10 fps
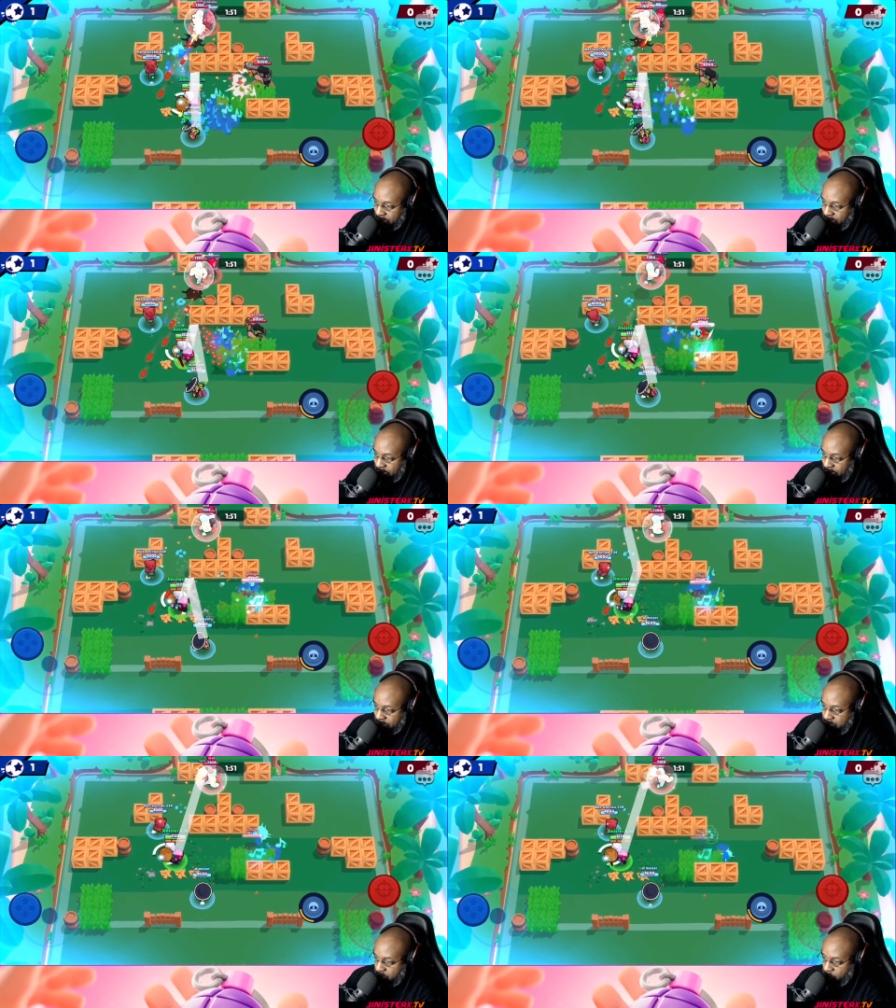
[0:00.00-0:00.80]
That
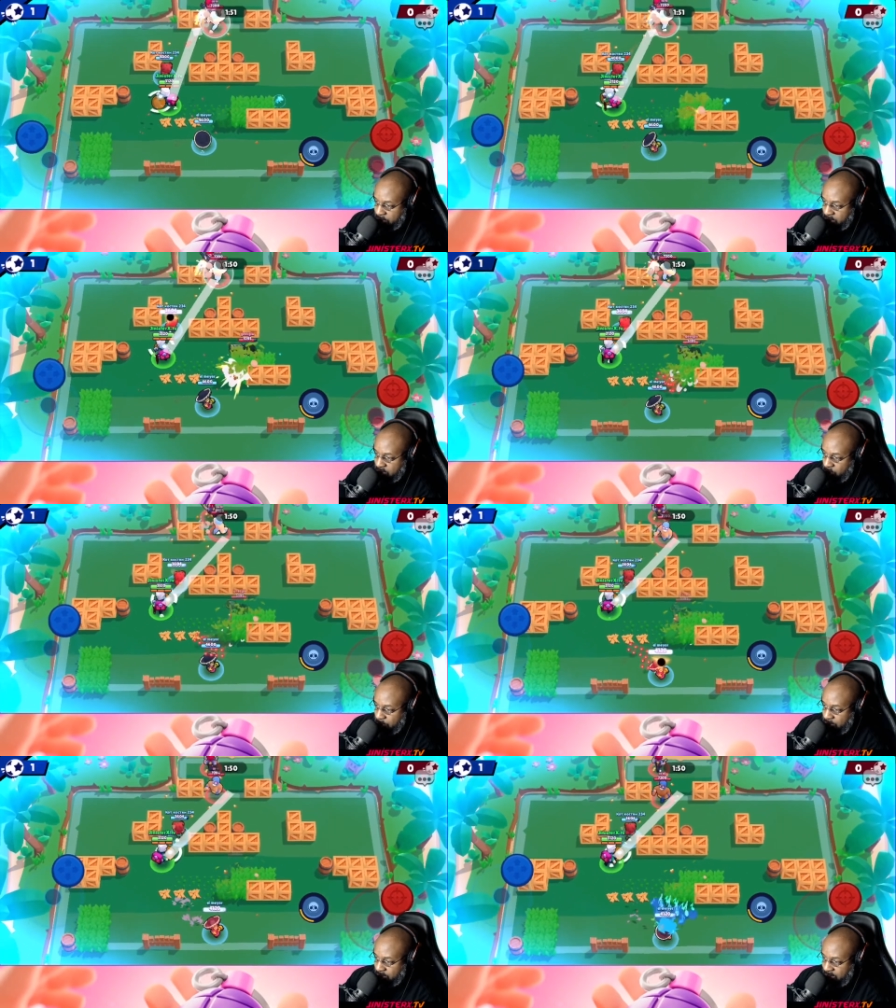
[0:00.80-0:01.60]
was Colt with his super
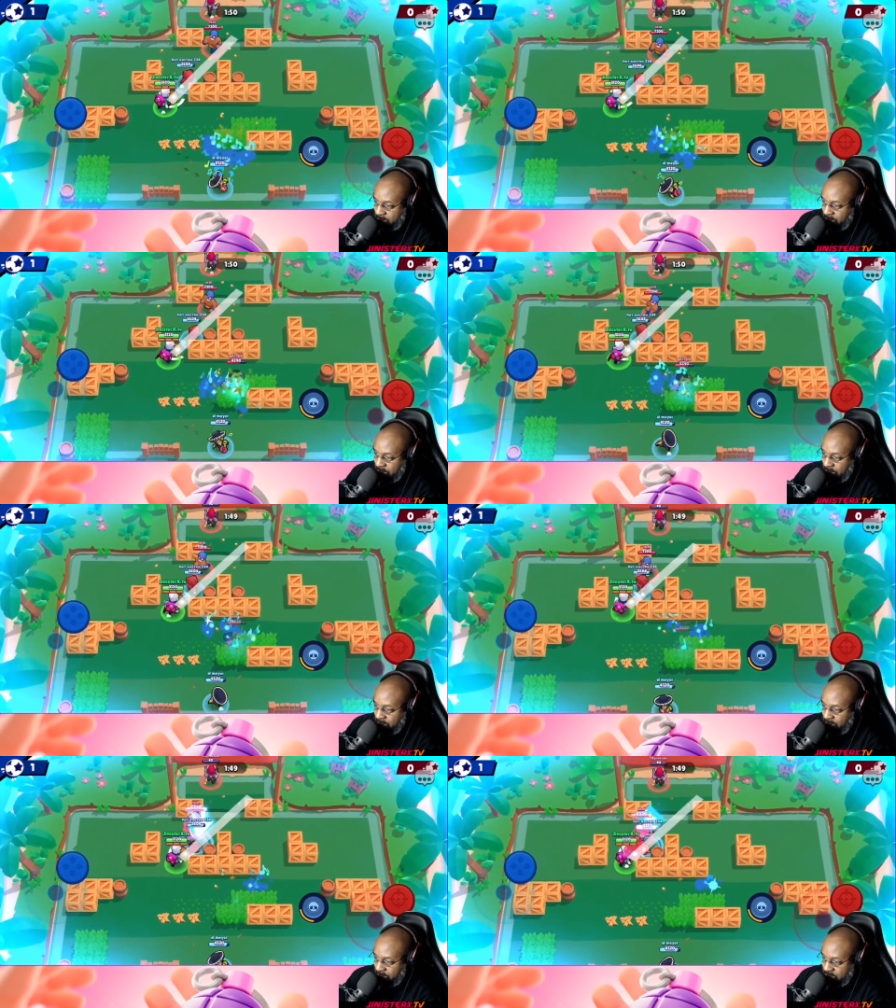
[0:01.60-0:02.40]
just then.
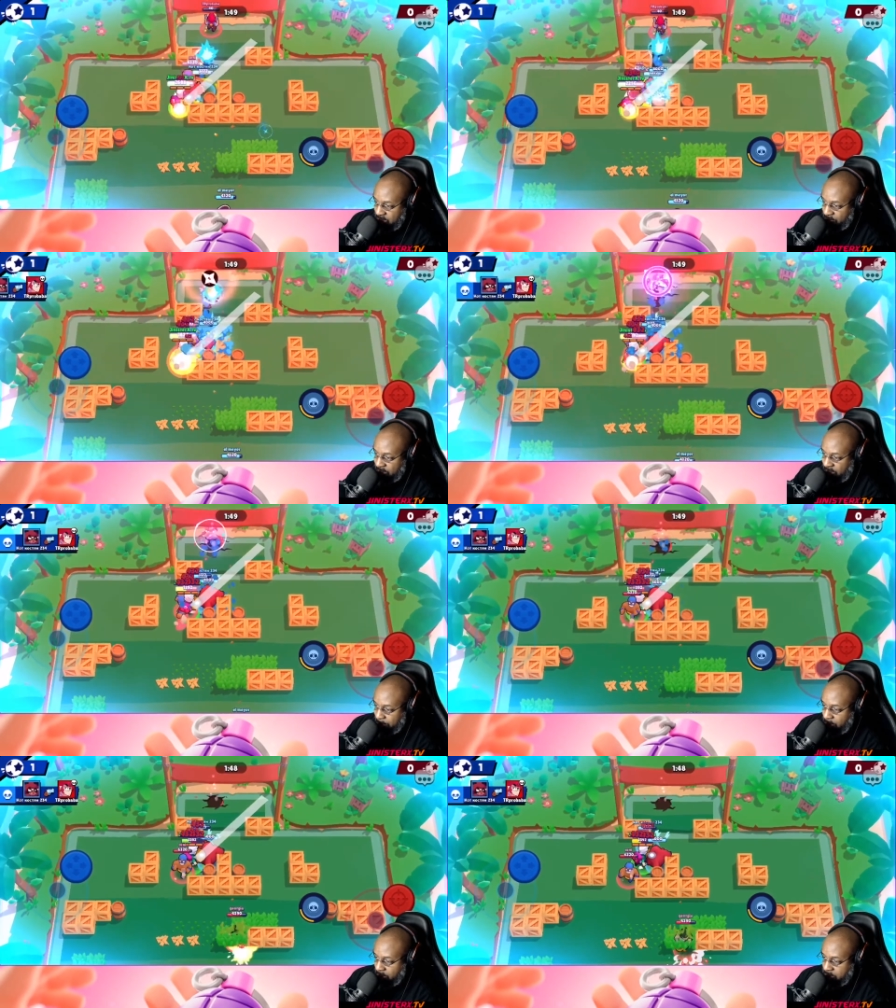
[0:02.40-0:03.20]
Let's see if I can get
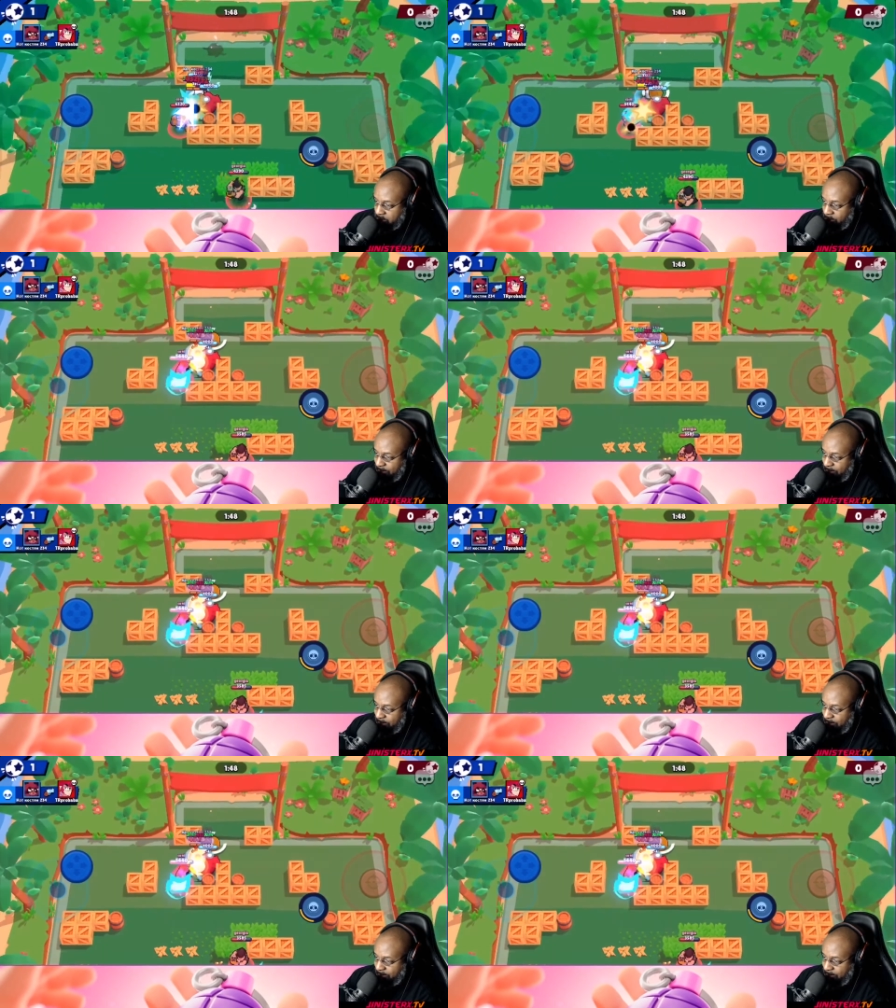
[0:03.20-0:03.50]
past...